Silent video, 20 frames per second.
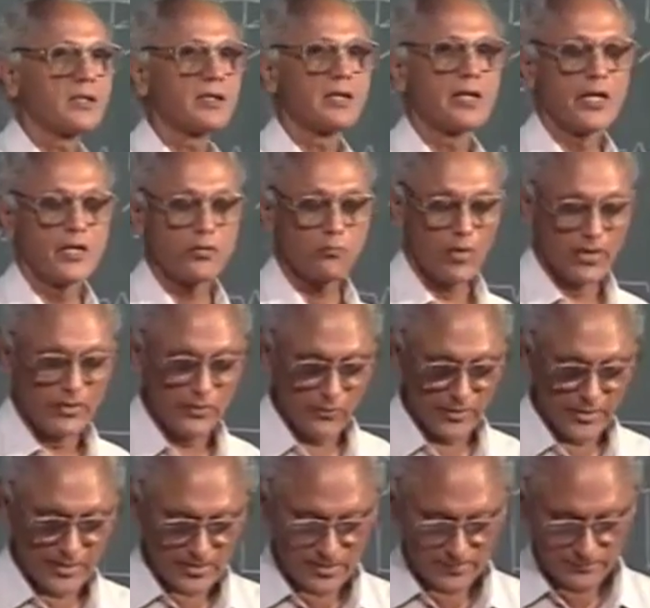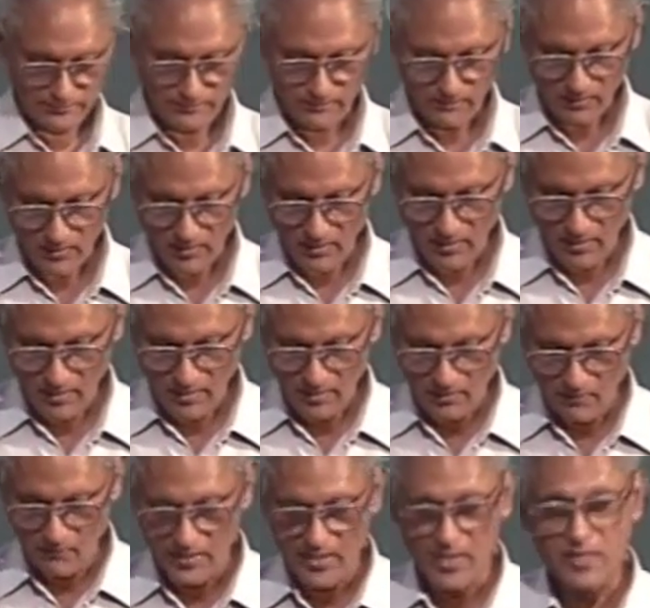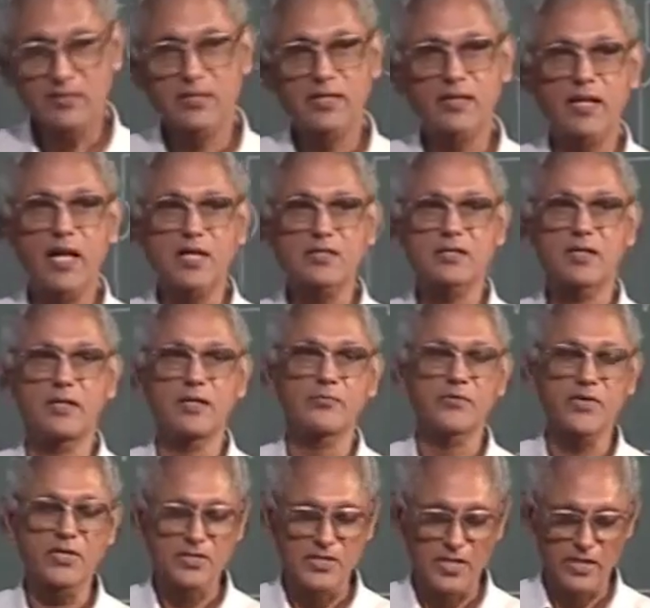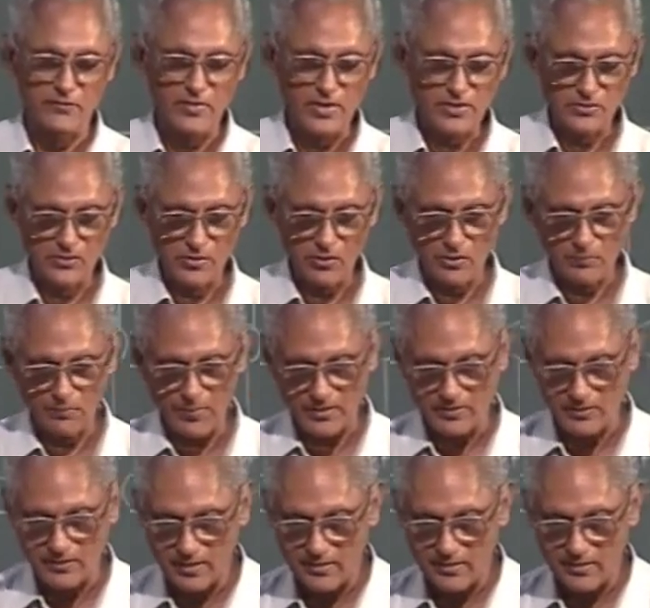in one unit, whereas in the classical differential equation you have the particular